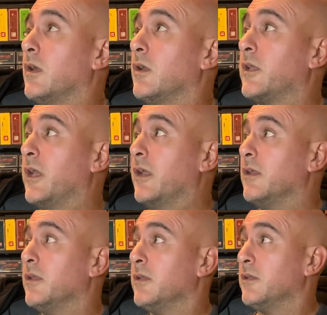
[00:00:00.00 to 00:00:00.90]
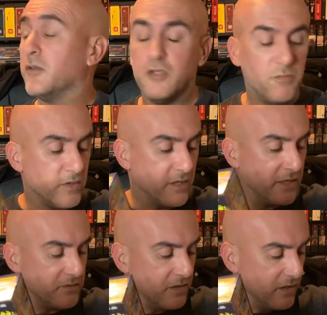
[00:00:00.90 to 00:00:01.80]
Okay. So here we
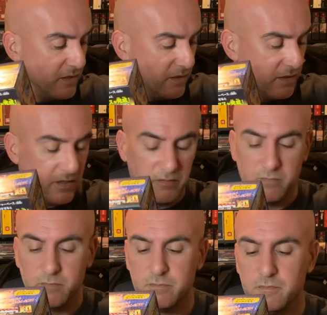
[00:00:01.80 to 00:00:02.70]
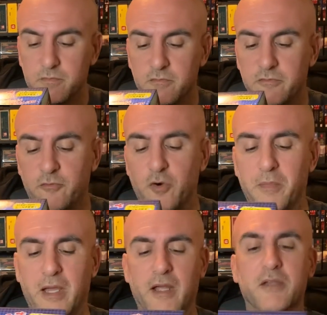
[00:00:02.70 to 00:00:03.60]
got Fort
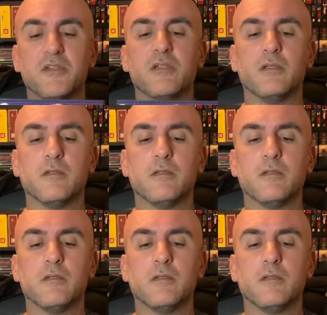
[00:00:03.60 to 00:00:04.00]
Max.